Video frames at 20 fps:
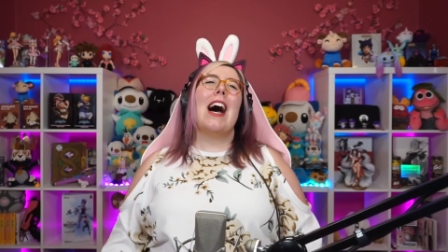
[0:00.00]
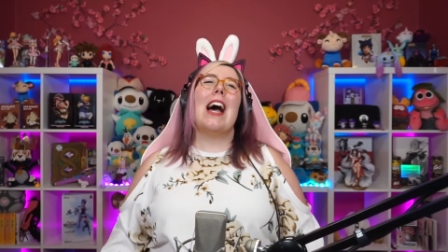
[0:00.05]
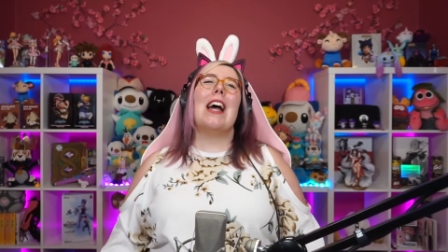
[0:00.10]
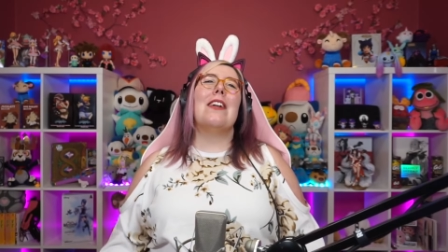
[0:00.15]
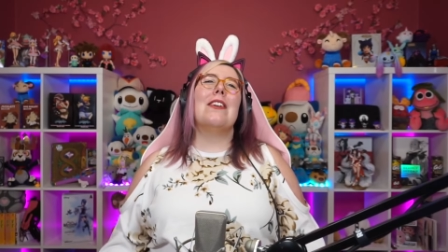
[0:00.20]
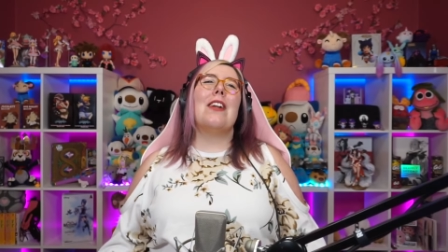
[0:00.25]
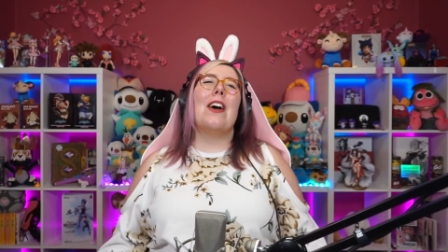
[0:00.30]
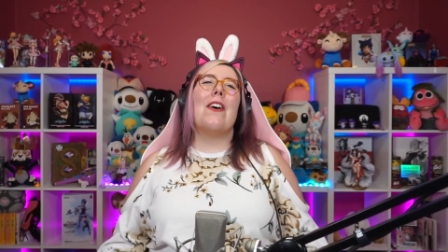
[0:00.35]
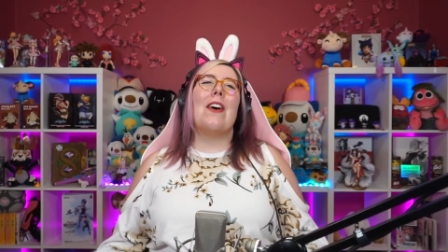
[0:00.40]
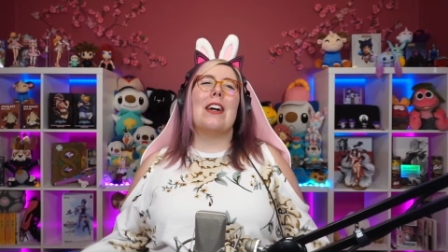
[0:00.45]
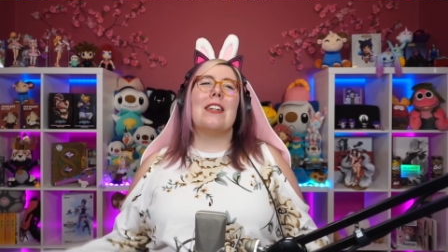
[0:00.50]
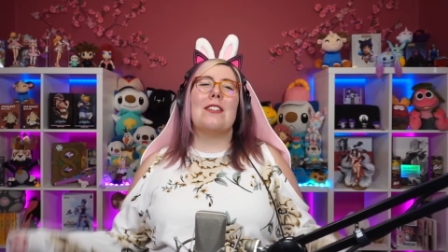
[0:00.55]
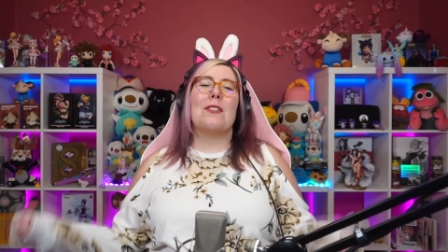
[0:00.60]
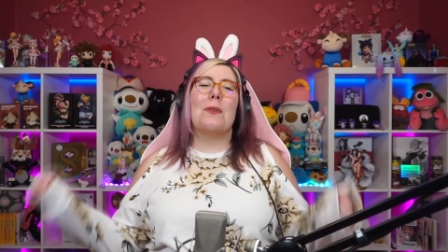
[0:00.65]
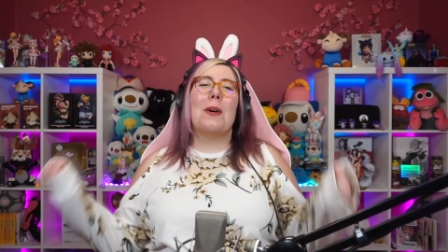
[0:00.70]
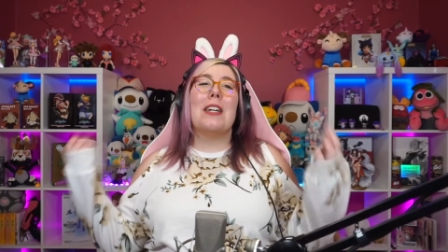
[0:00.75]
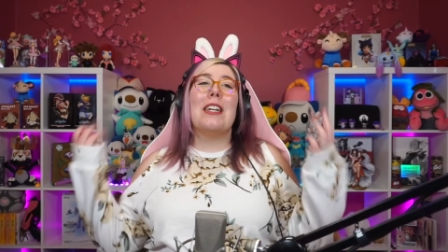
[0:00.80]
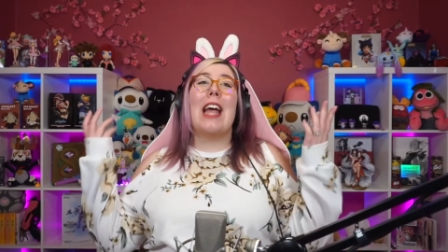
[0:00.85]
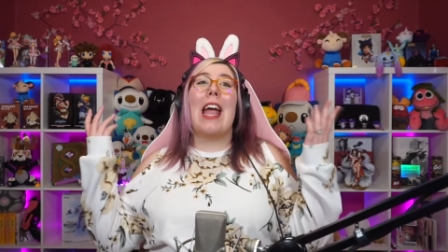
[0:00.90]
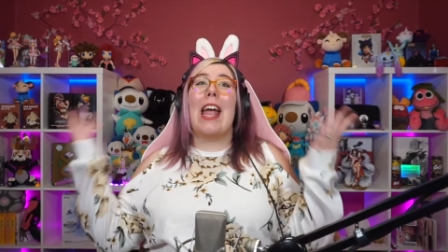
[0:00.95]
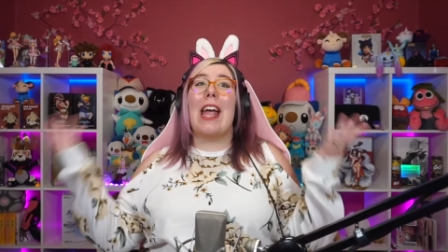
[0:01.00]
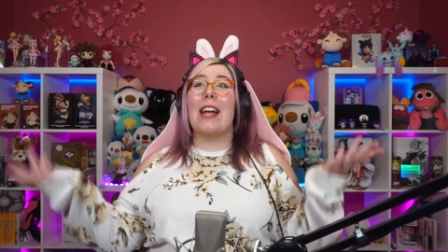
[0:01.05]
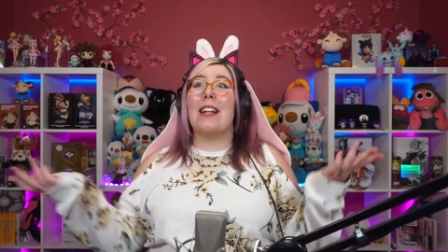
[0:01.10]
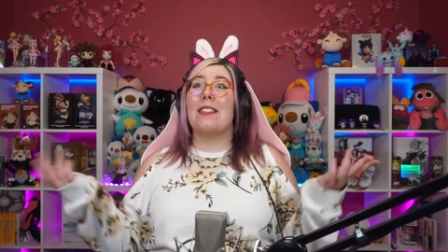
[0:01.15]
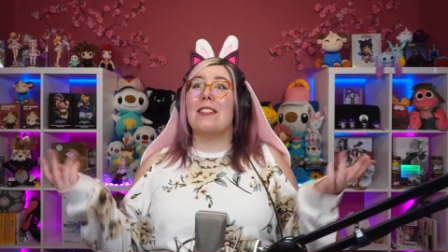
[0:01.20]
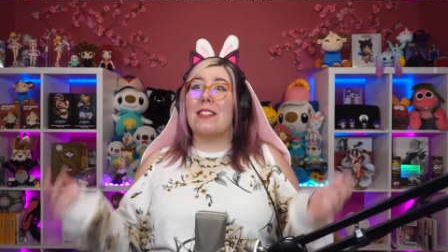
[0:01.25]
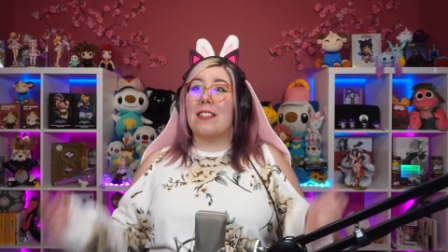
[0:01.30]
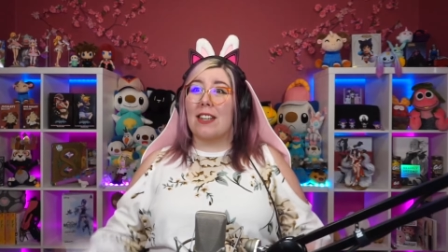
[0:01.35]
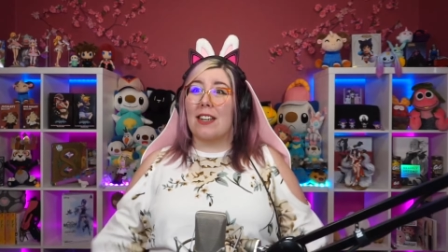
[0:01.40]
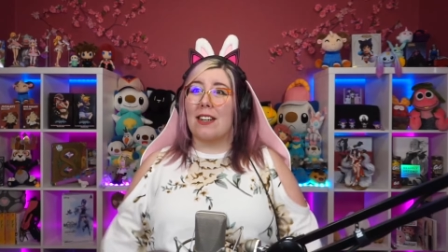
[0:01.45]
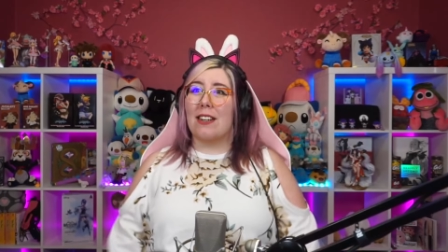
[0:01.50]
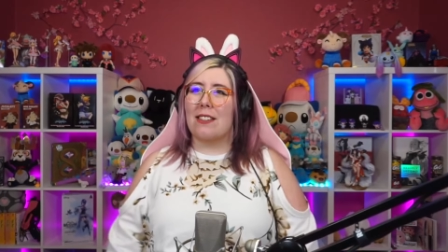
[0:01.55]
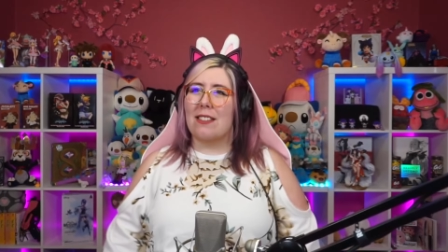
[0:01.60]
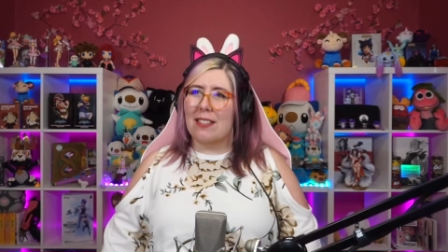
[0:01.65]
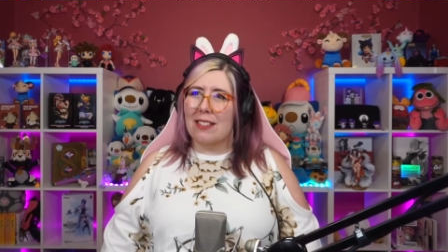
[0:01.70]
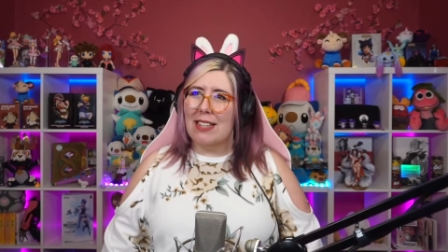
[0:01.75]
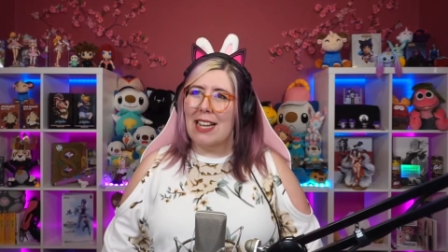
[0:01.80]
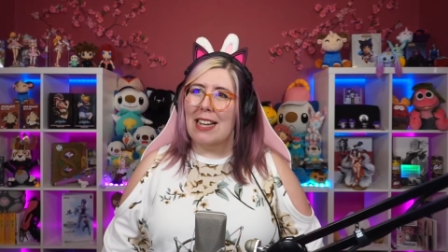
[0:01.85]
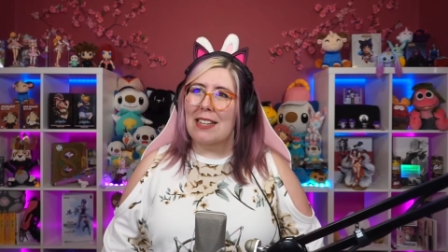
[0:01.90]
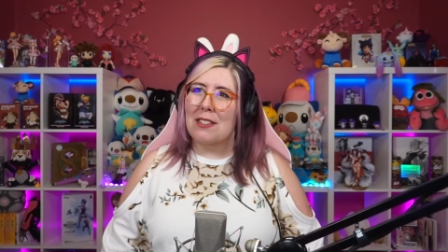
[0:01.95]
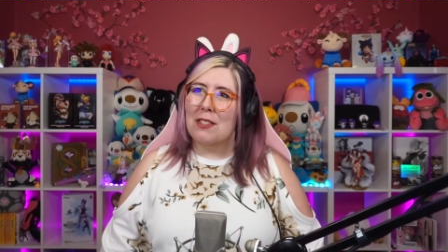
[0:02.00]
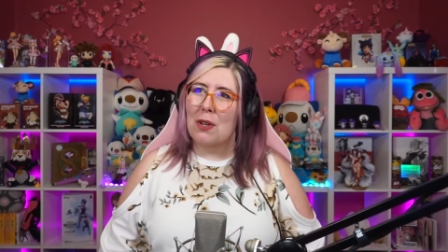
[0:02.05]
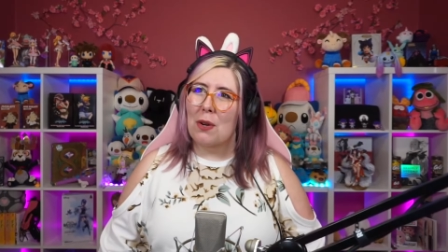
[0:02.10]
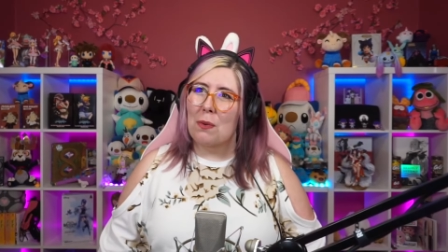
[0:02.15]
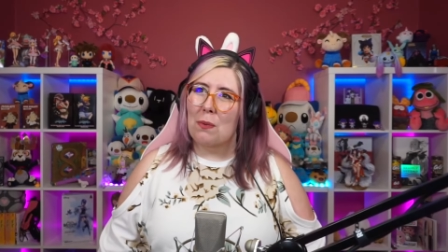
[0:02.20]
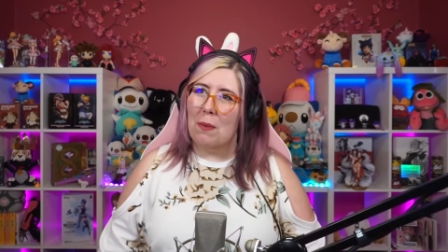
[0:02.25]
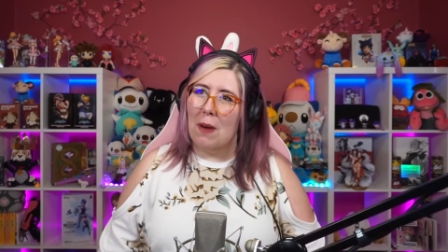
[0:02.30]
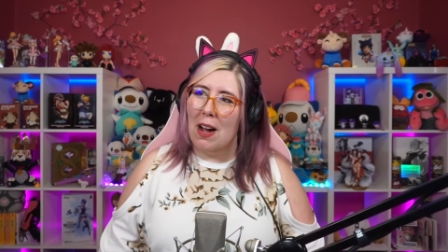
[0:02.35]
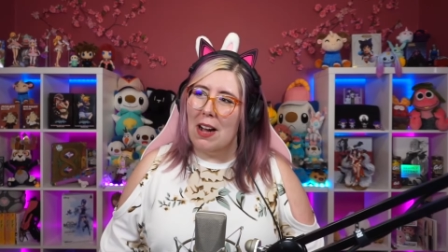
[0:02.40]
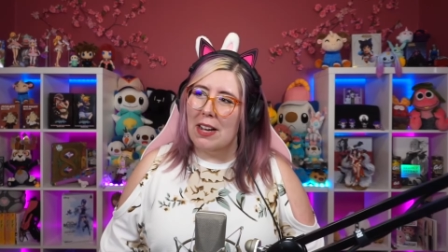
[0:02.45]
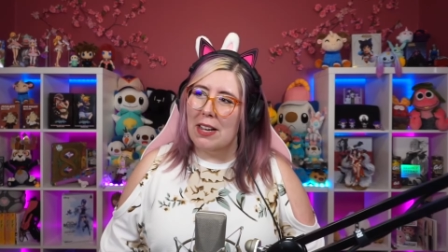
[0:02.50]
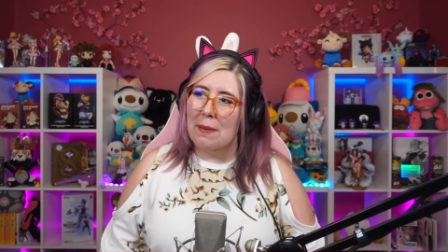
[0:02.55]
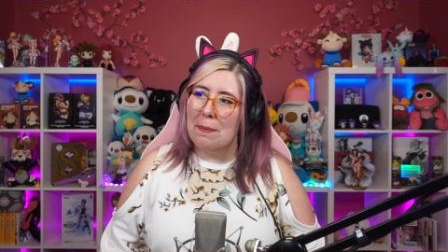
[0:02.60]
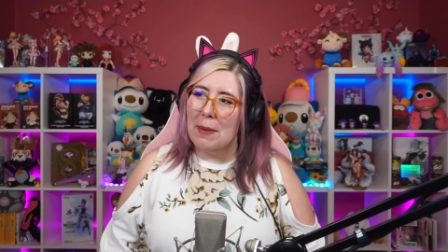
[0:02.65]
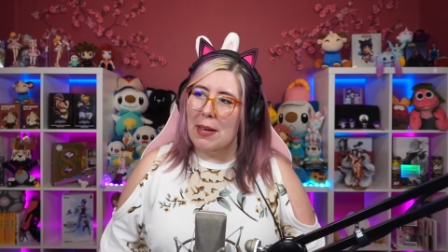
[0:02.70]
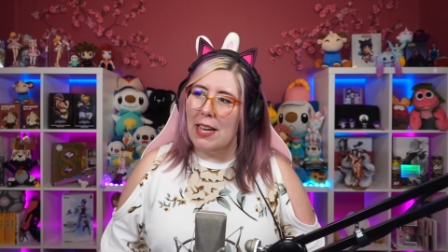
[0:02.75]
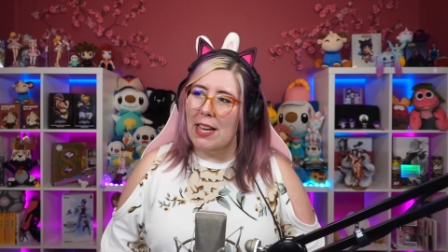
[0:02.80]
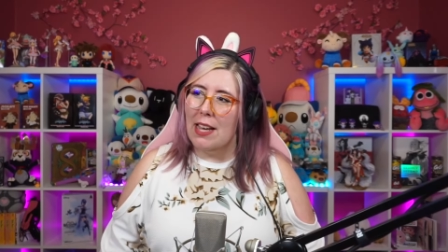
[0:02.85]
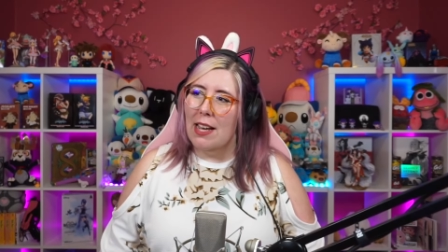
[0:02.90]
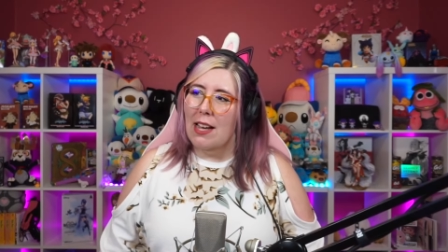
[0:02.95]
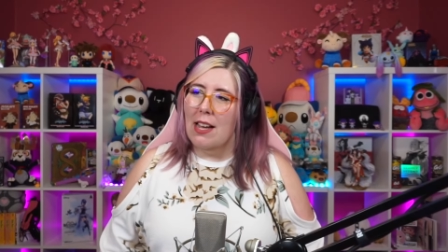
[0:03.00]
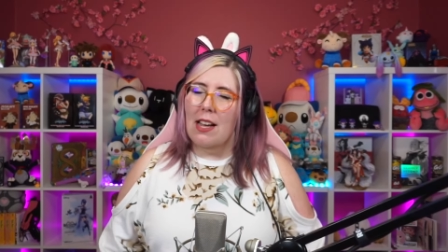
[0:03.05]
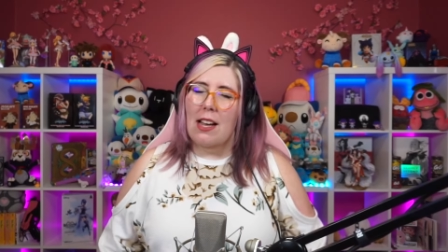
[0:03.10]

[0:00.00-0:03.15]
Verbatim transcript: I don't know. I just want answers. Is that so wrong of me?